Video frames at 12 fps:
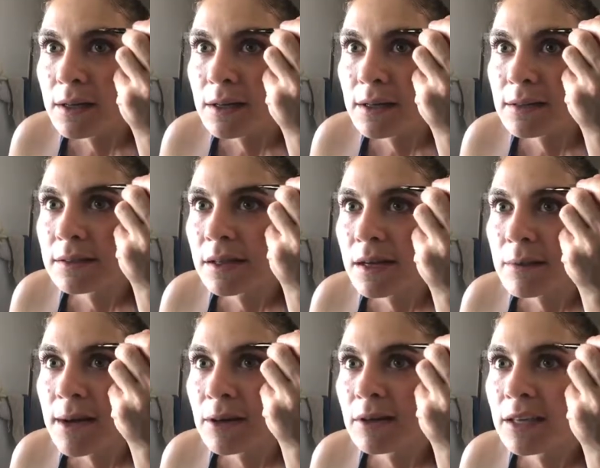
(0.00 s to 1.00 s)
it's not
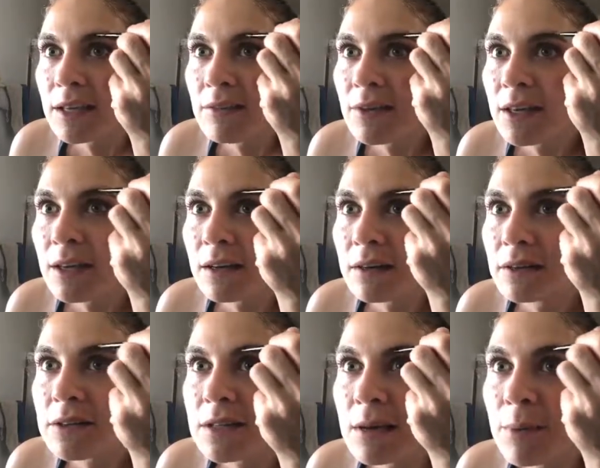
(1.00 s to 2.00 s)
about giving, or
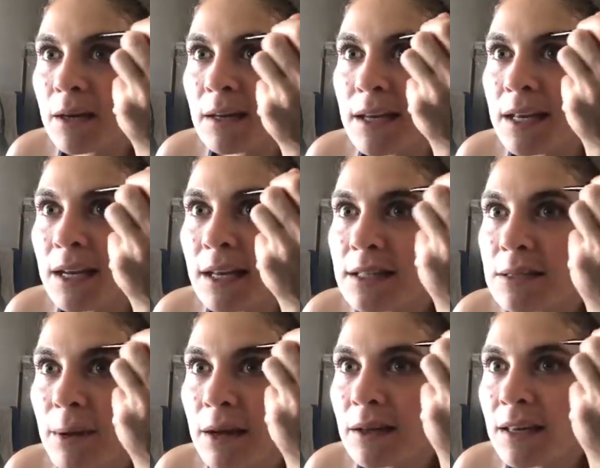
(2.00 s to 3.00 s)
it's not about getting, it's
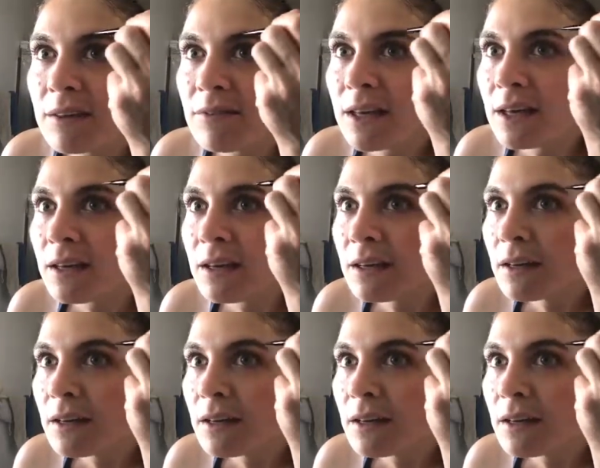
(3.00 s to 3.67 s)
about giving.